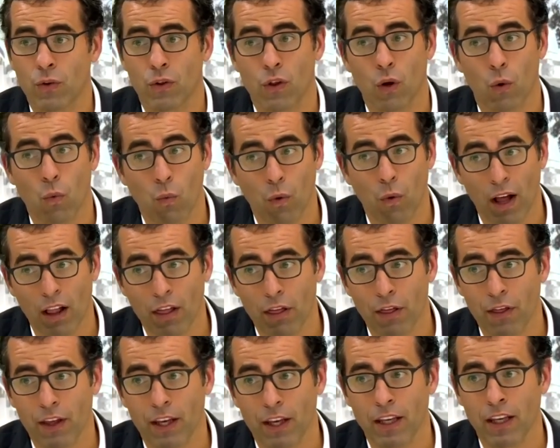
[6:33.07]
The
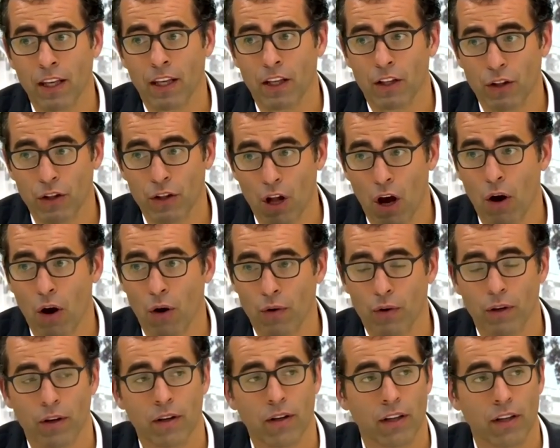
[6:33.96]
wealthy,
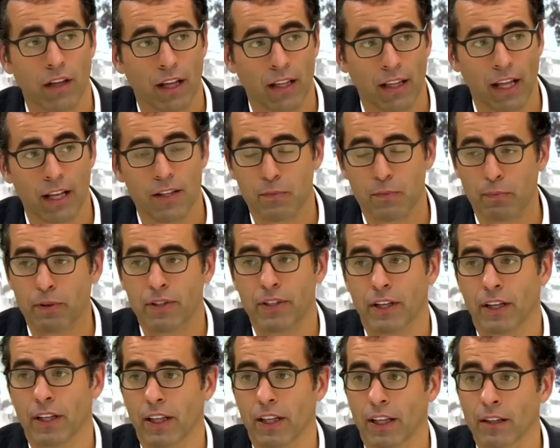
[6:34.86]
no. And that's
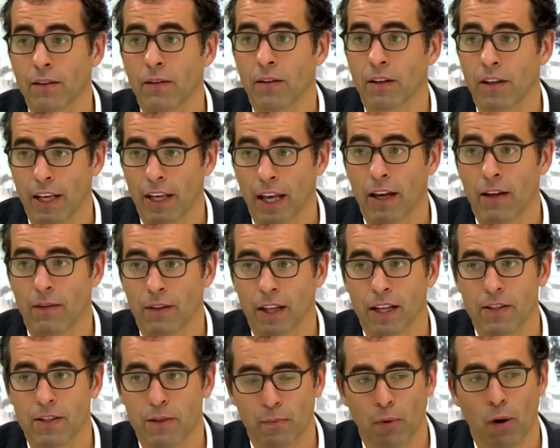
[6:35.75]
particularly... Yeah,
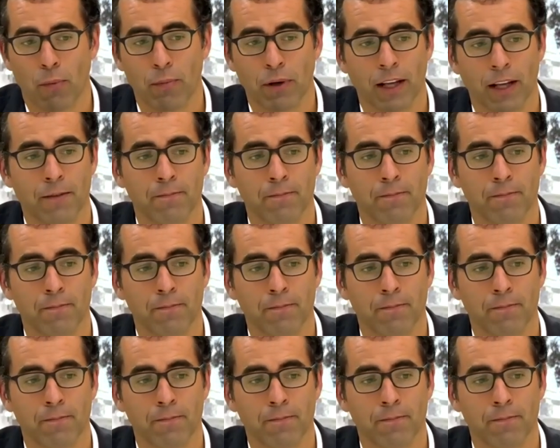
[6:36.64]
that's property.